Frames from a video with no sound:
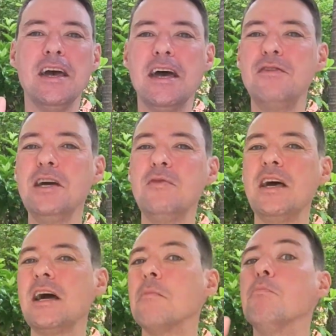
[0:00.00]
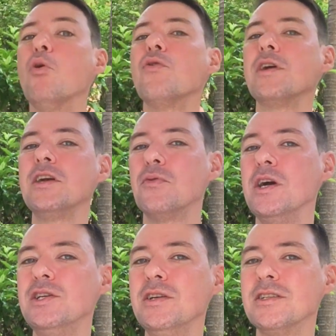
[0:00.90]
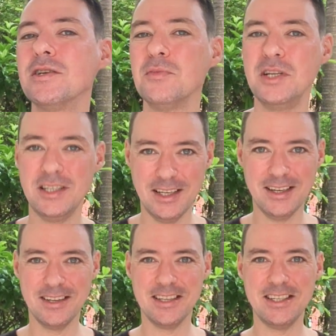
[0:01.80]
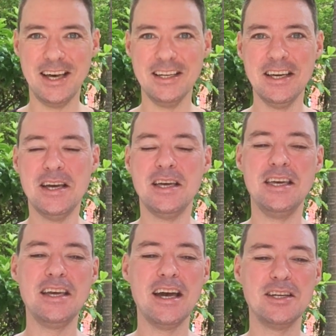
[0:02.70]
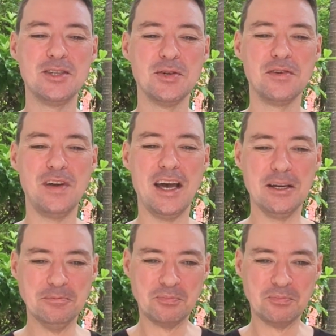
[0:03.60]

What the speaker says: every time we had like a boring equation that somebody didn't understand, he kind of sort of like,